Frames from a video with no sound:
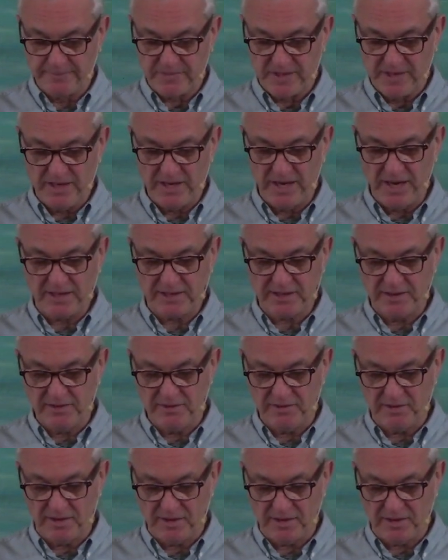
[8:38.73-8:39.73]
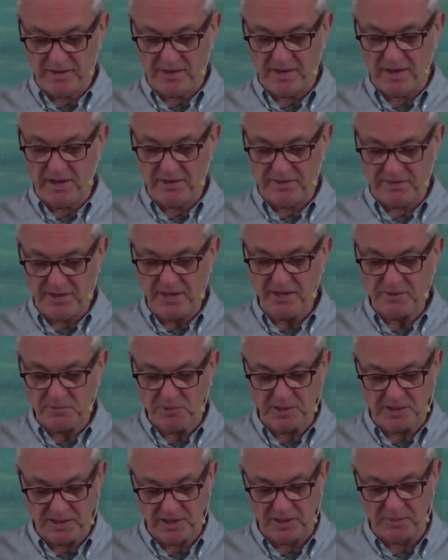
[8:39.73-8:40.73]
And I think
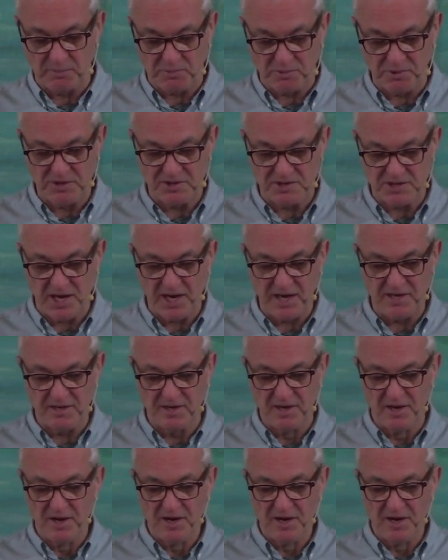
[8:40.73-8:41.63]
we can appreciate